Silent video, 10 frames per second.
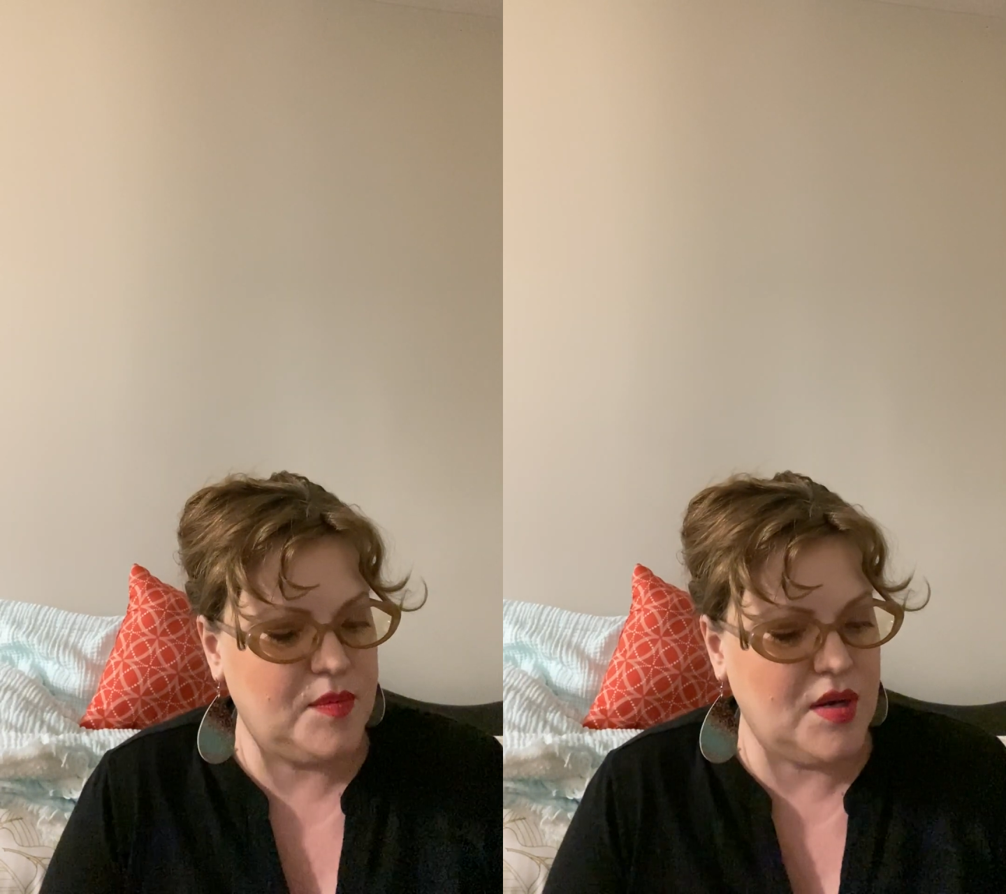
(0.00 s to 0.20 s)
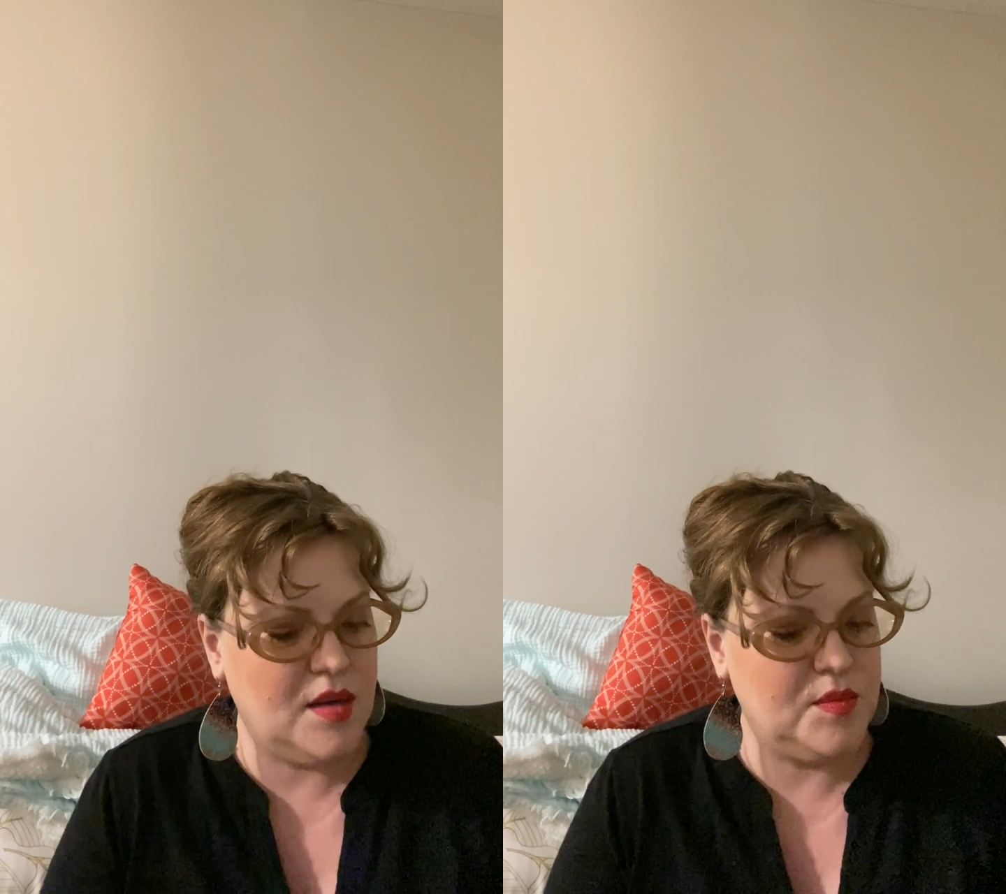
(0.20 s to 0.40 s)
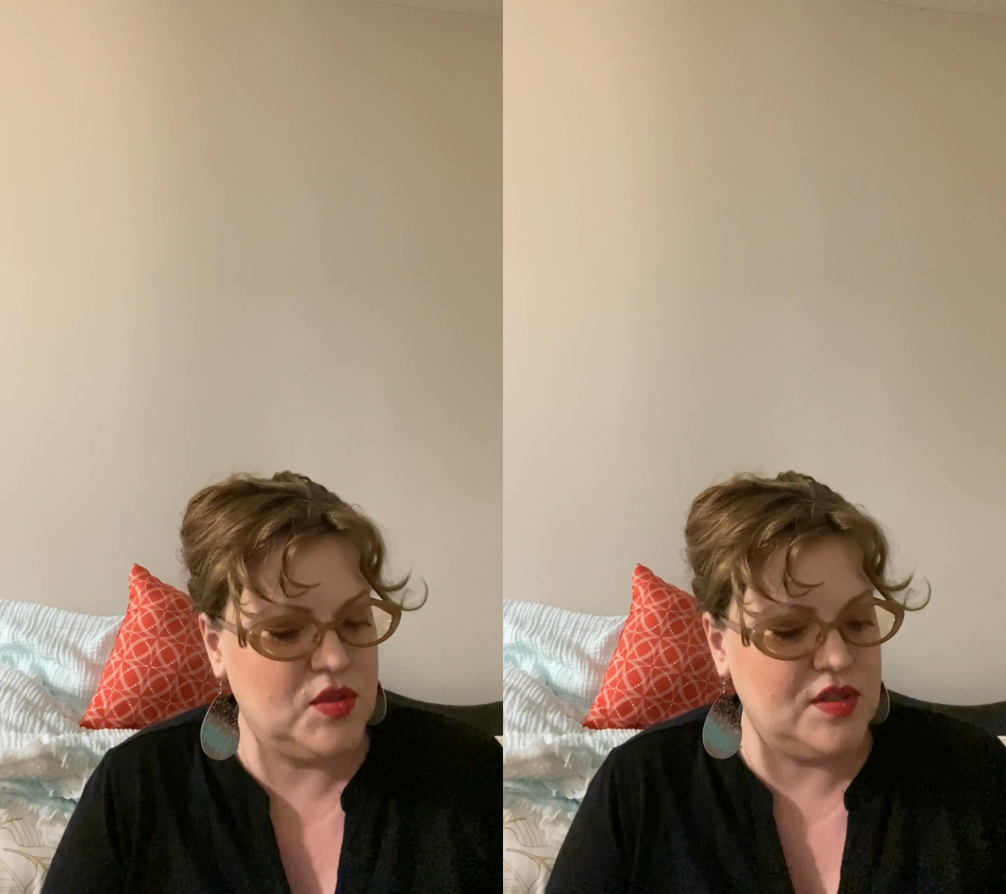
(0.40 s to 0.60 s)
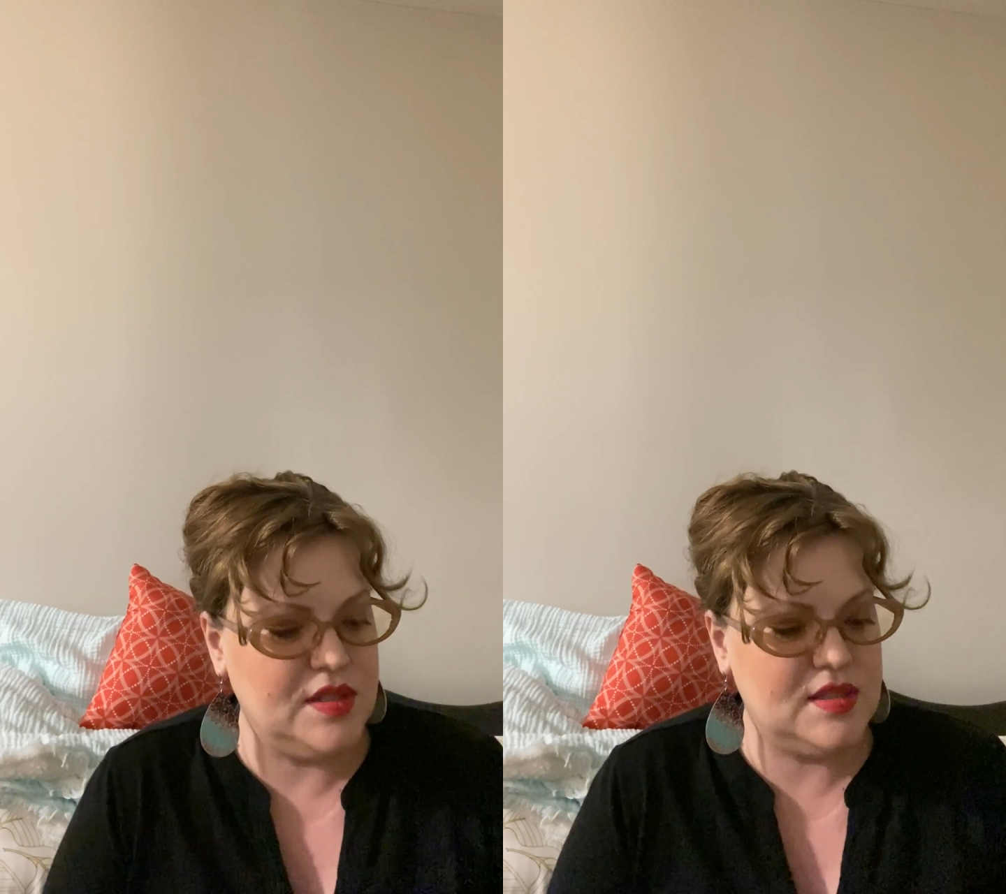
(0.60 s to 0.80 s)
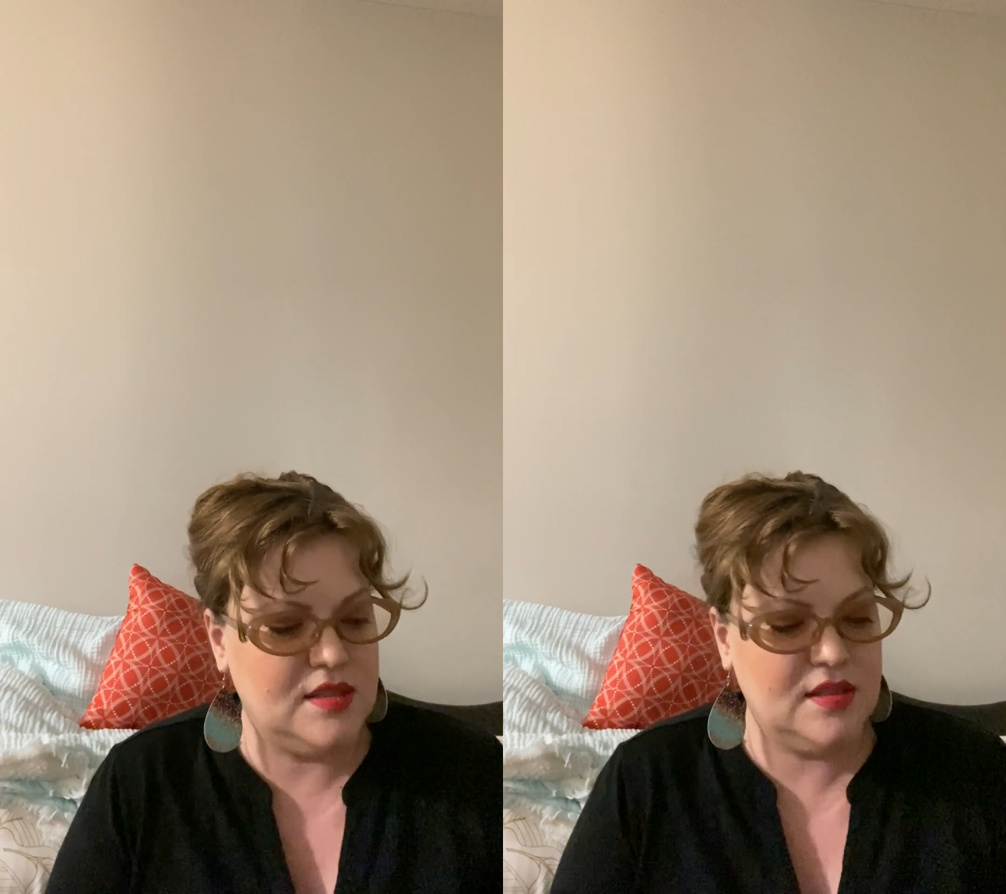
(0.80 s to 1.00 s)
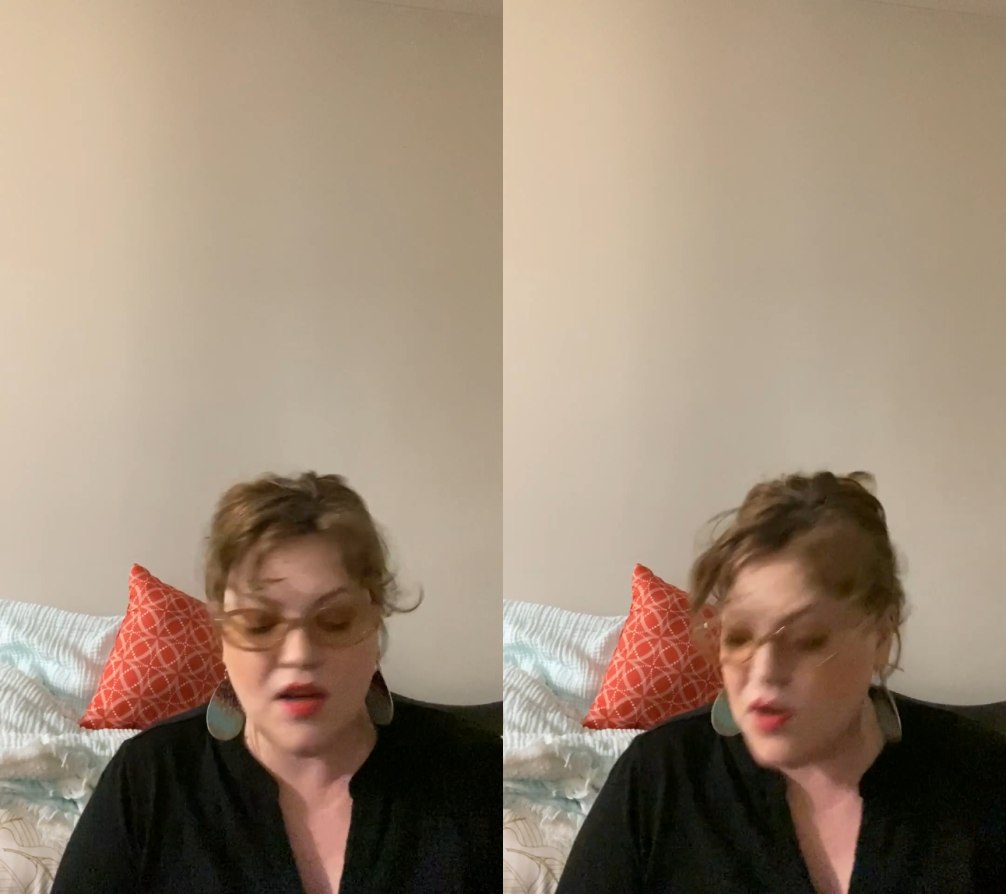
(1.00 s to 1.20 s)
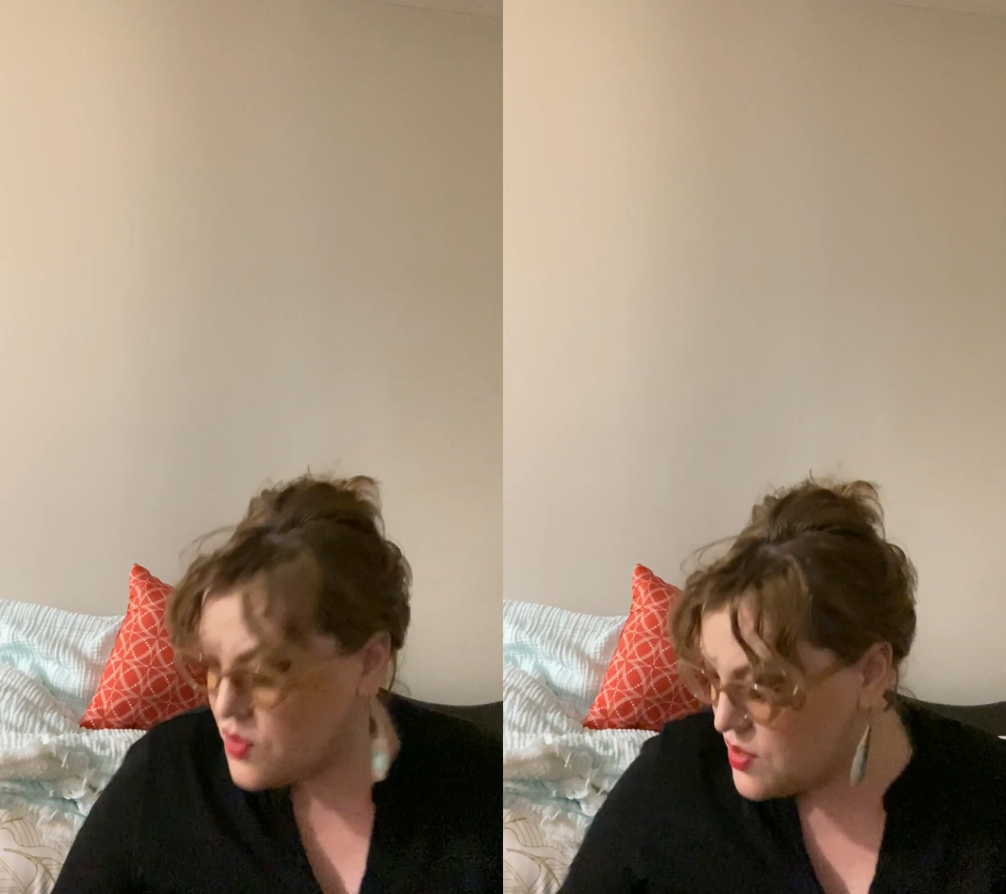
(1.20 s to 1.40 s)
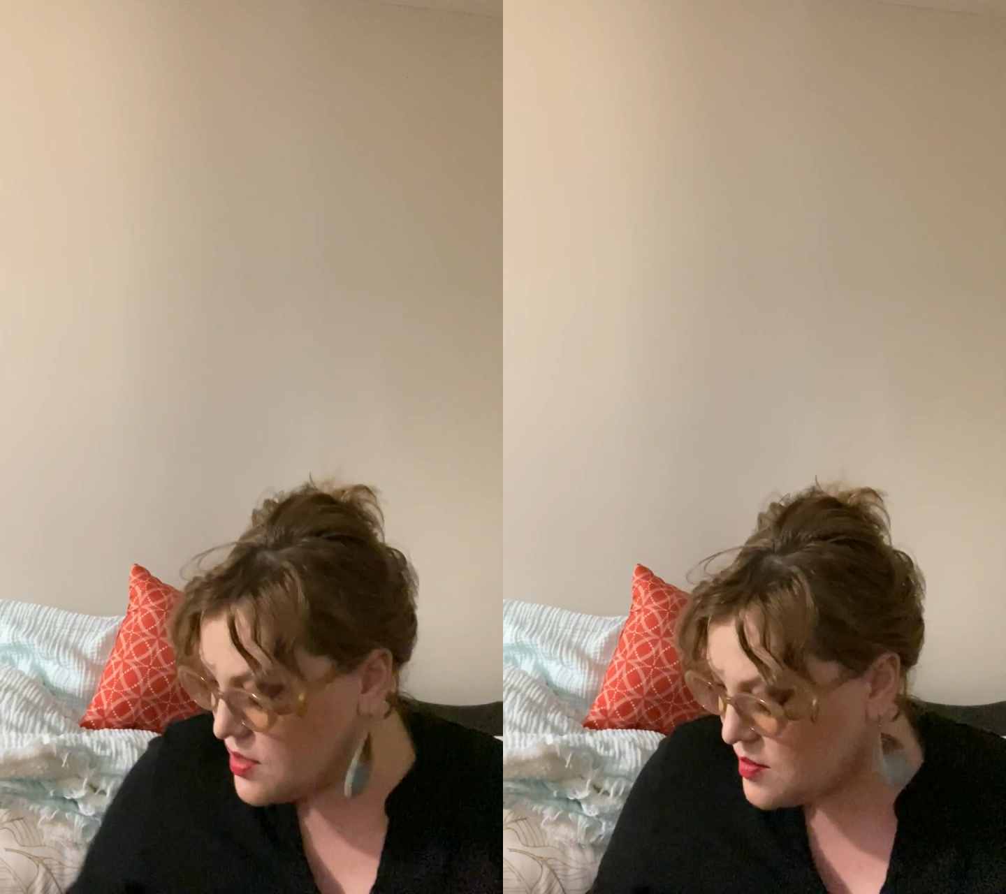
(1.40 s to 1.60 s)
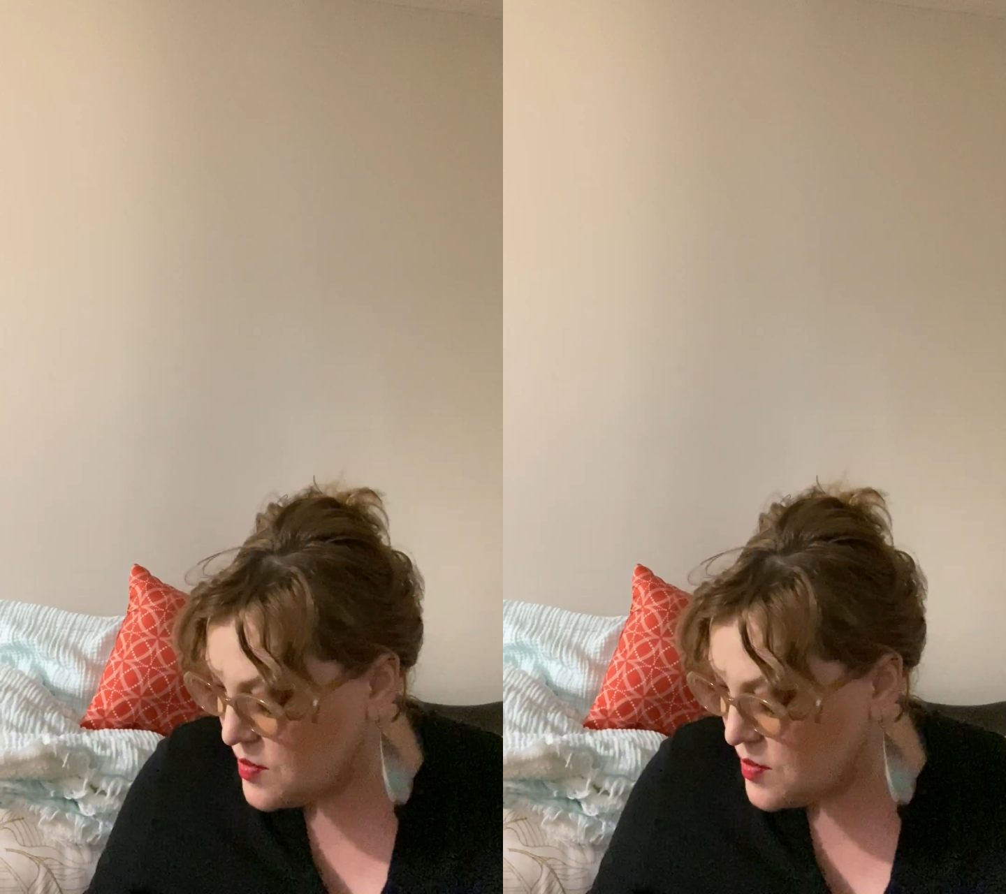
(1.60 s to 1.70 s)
palm trees and ocean